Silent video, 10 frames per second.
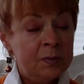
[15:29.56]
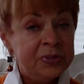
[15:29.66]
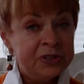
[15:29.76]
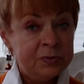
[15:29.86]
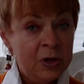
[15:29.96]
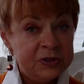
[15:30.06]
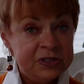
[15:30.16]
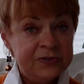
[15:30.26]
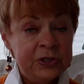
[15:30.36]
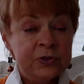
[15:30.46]
But to
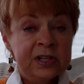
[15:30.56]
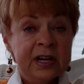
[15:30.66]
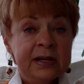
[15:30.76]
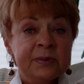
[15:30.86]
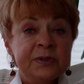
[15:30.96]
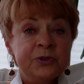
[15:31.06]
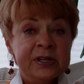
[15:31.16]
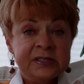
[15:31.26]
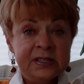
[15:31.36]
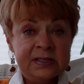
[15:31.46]
most of you that I am
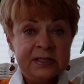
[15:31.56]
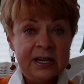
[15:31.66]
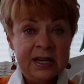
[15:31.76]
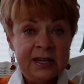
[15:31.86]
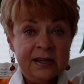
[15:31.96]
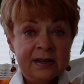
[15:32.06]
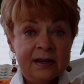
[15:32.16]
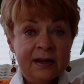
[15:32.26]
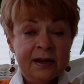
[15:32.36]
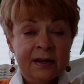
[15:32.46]
addressing today,
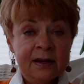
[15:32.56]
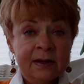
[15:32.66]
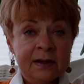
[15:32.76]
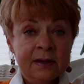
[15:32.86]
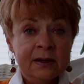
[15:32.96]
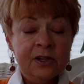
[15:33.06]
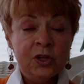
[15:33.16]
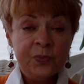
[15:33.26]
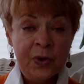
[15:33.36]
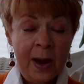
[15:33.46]

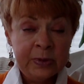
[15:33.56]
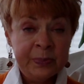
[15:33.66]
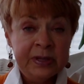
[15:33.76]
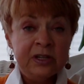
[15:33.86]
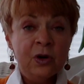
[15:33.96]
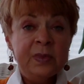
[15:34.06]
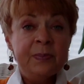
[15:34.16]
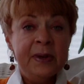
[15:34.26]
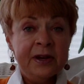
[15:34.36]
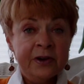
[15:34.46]
you probably know
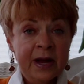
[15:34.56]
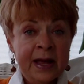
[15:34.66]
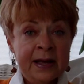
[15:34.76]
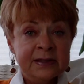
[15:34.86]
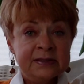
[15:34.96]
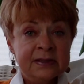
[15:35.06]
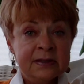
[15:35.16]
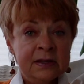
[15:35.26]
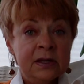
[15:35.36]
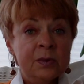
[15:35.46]
me better as
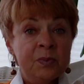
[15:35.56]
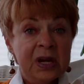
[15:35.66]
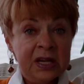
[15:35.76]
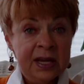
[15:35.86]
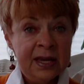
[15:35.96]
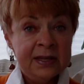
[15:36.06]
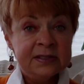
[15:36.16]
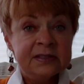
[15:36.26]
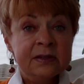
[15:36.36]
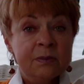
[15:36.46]

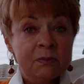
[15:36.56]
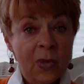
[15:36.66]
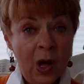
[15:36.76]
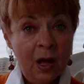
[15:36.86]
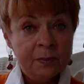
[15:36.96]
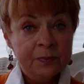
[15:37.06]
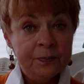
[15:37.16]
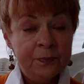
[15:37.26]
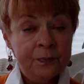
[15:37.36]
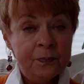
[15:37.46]
McKay's mom,
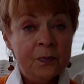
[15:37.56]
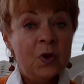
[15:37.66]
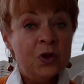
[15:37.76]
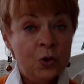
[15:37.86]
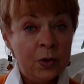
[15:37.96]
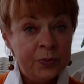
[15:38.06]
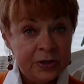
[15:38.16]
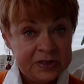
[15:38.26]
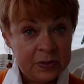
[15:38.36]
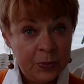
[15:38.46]
your
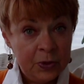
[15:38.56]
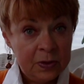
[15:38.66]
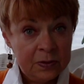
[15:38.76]
principal.